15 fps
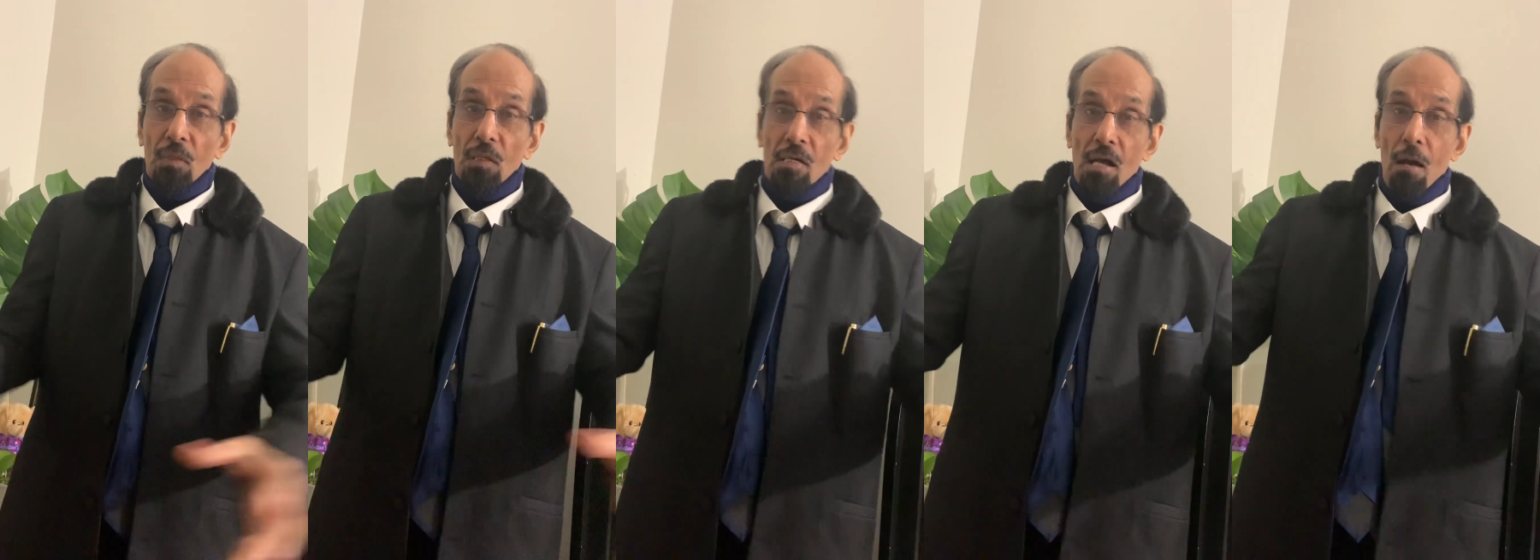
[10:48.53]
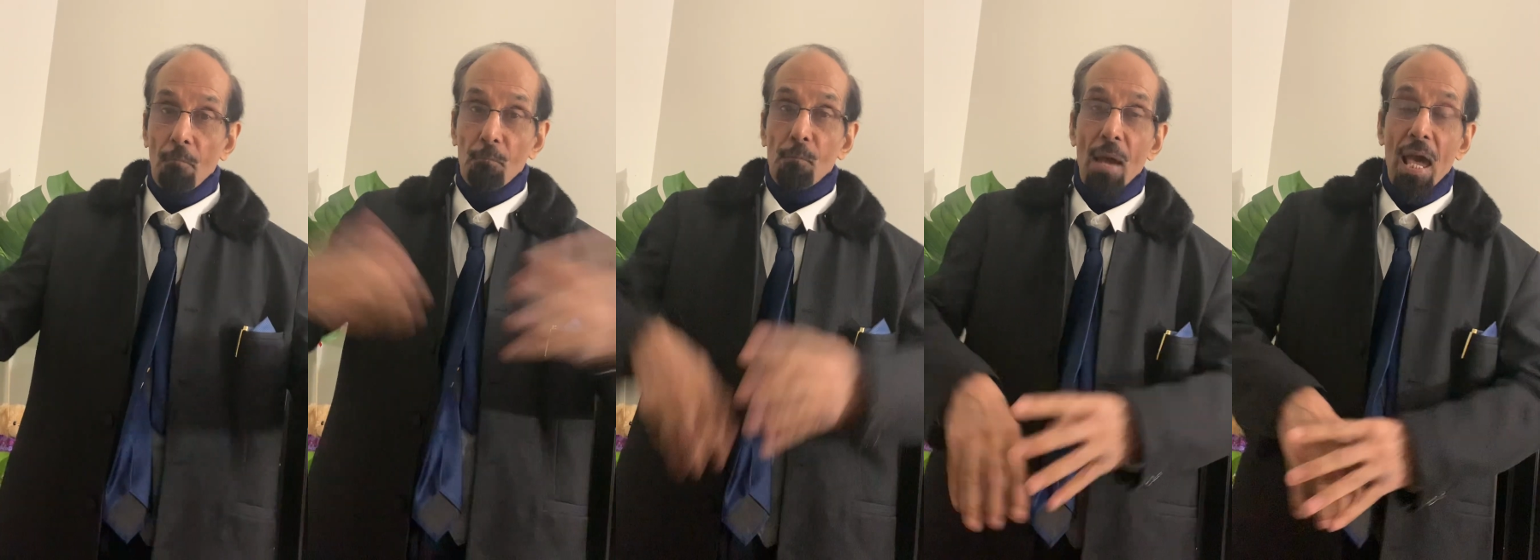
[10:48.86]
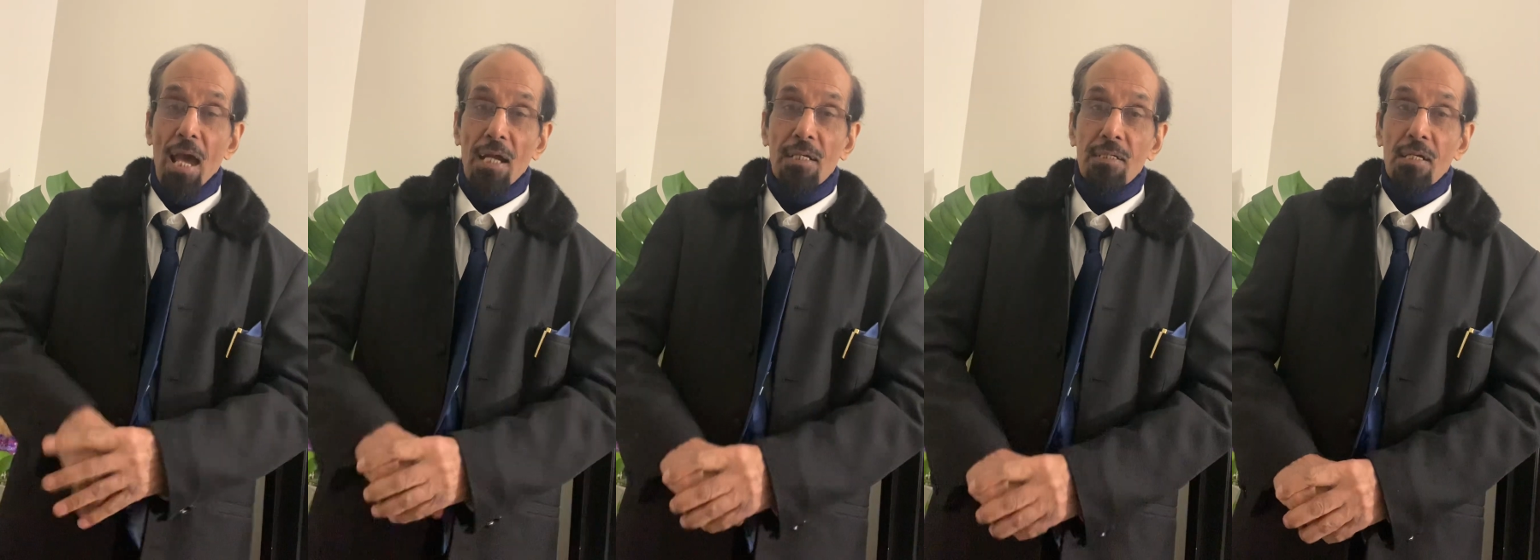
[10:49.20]
come
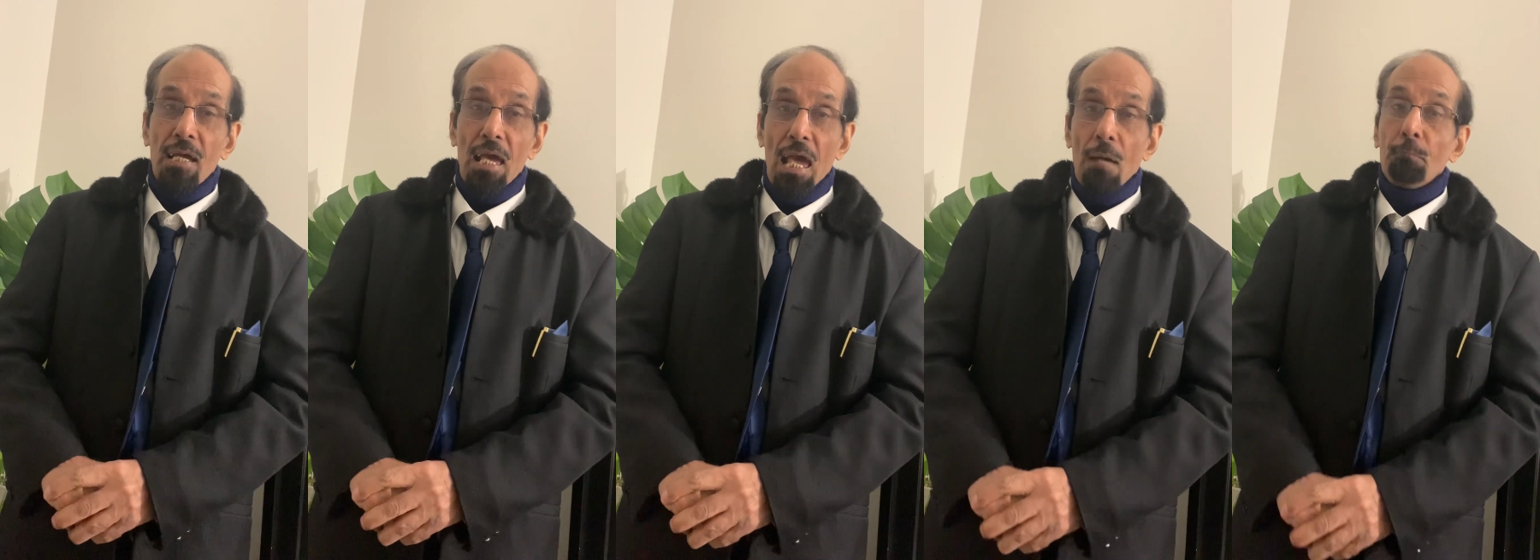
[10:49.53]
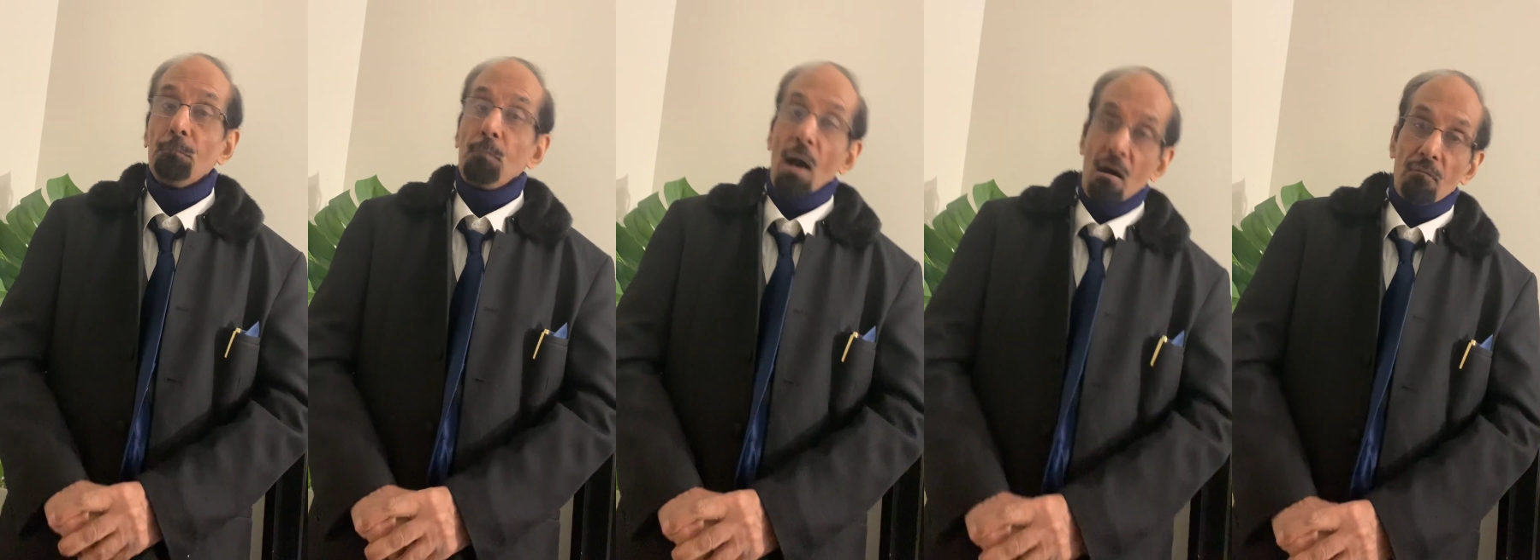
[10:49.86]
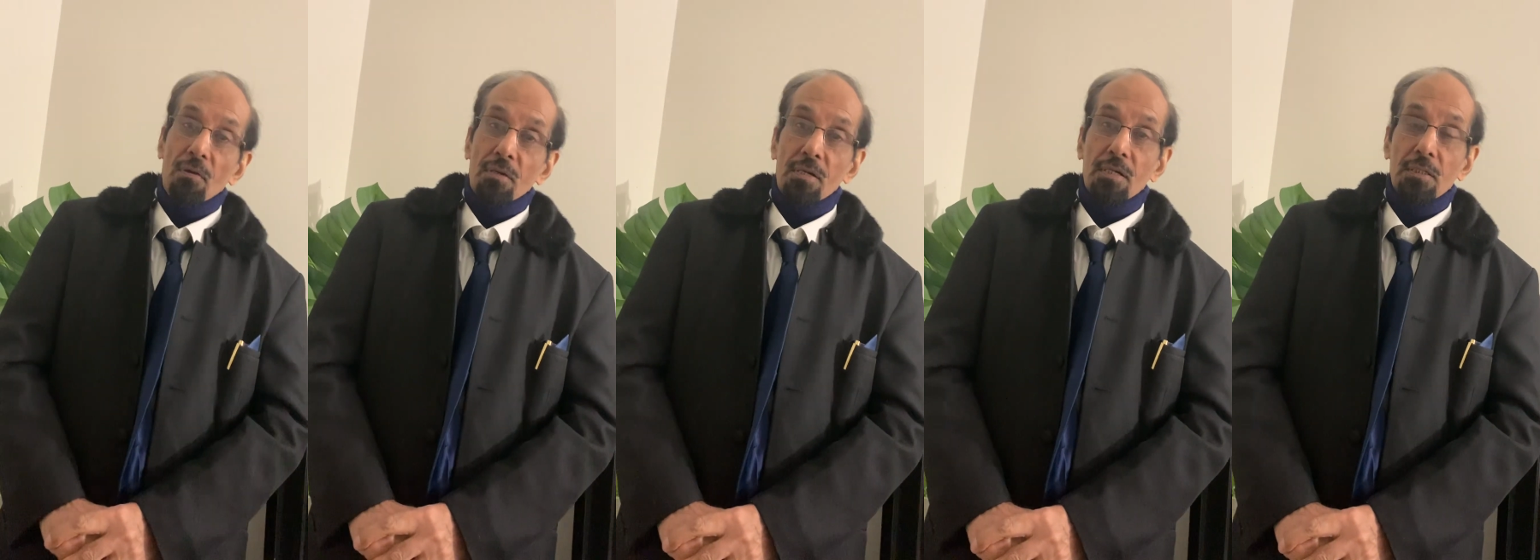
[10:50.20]
back
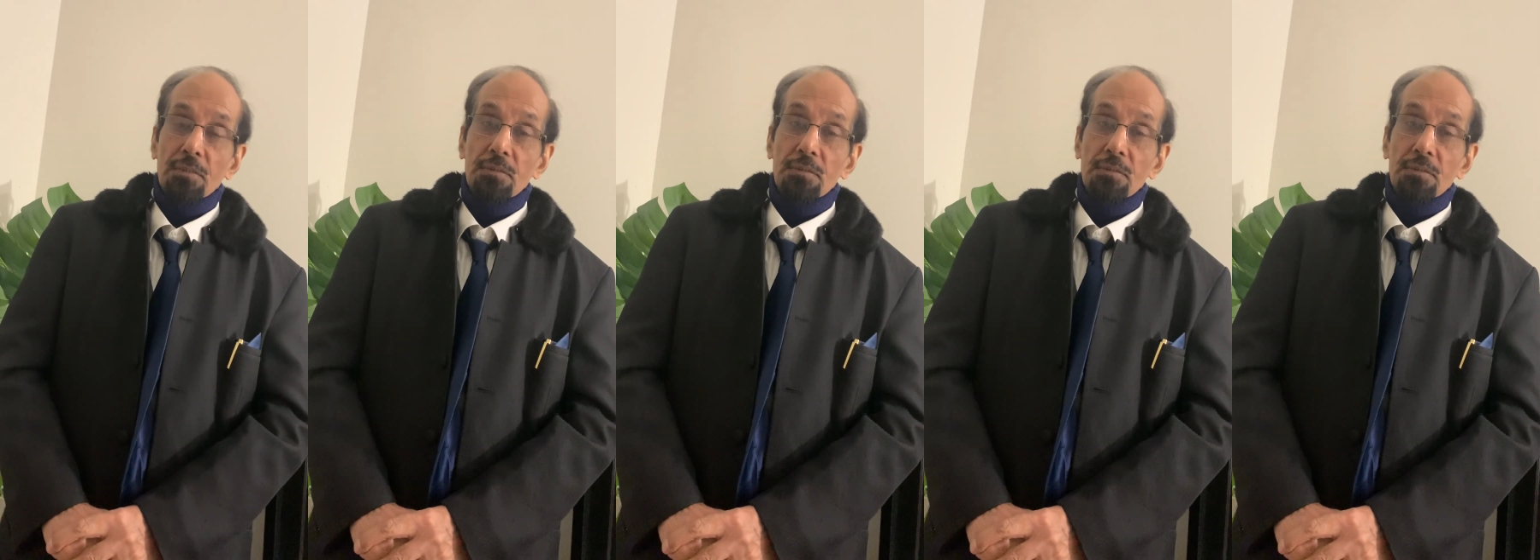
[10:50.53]
empowered